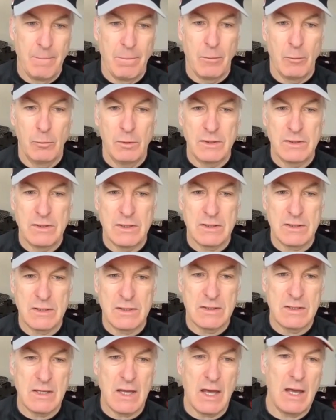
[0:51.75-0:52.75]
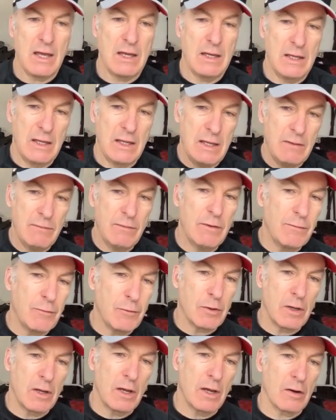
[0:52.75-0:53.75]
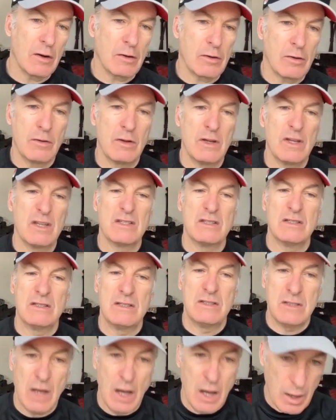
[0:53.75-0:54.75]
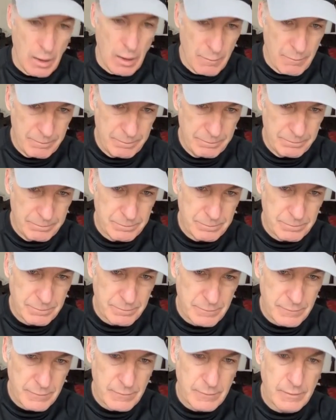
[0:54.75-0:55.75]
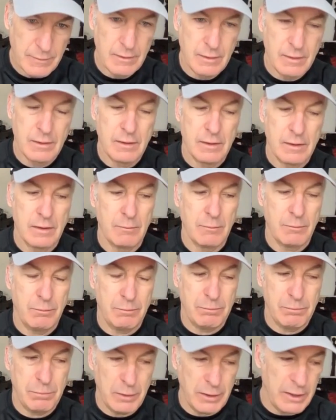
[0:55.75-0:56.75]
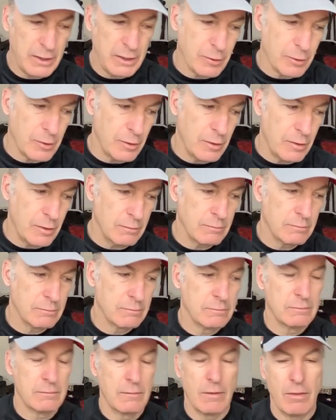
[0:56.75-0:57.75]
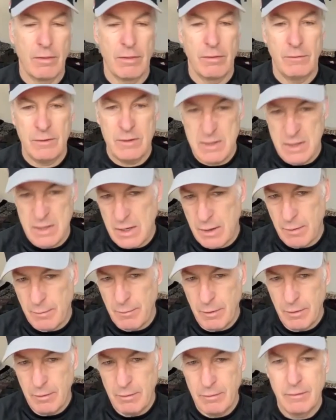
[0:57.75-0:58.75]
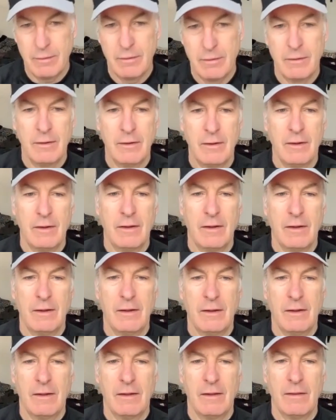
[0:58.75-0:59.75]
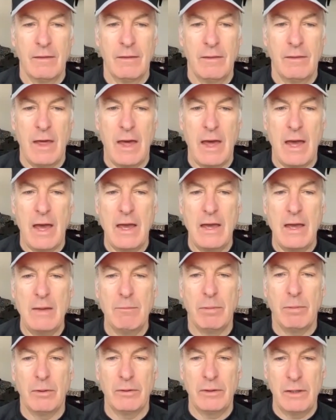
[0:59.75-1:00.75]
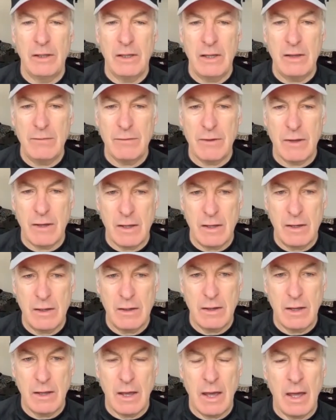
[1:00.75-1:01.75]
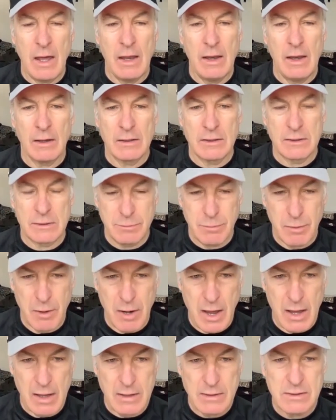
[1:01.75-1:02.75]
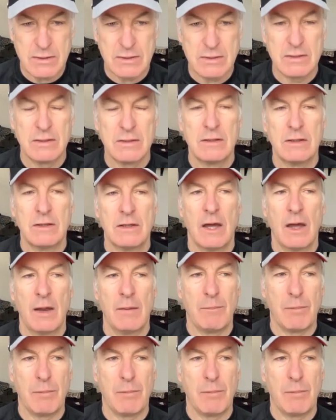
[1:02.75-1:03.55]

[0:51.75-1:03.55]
which is to say, even if your character is dumb, blinkered, dim, they believe in and express and